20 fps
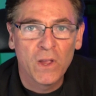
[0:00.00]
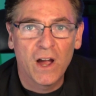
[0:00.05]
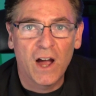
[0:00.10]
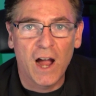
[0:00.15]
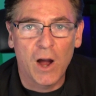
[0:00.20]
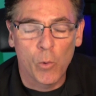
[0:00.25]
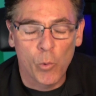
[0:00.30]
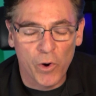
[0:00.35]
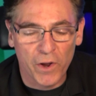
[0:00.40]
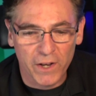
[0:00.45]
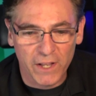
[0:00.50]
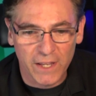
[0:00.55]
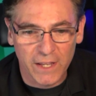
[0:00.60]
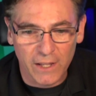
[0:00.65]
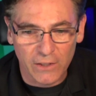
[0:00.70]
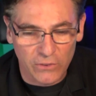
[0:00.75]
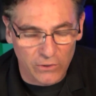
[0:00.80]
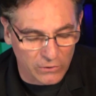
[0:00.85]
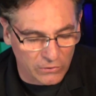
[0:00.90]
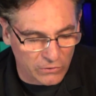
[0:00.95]
I want to
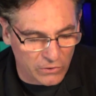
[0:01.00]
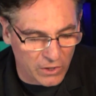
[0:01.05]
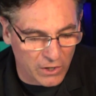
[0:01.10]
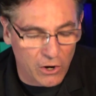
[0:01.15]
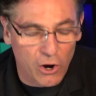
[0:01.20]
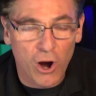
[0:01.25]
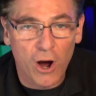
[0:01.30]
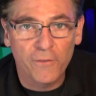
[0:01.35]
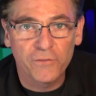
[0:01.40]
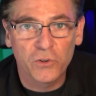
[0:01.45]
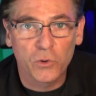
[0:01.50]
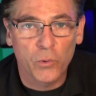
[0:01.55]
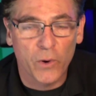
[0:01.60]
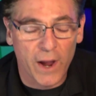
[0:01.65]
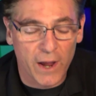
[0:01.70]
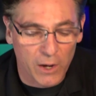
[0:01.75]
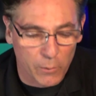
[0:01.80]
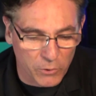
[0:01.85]
get this thing off the ground.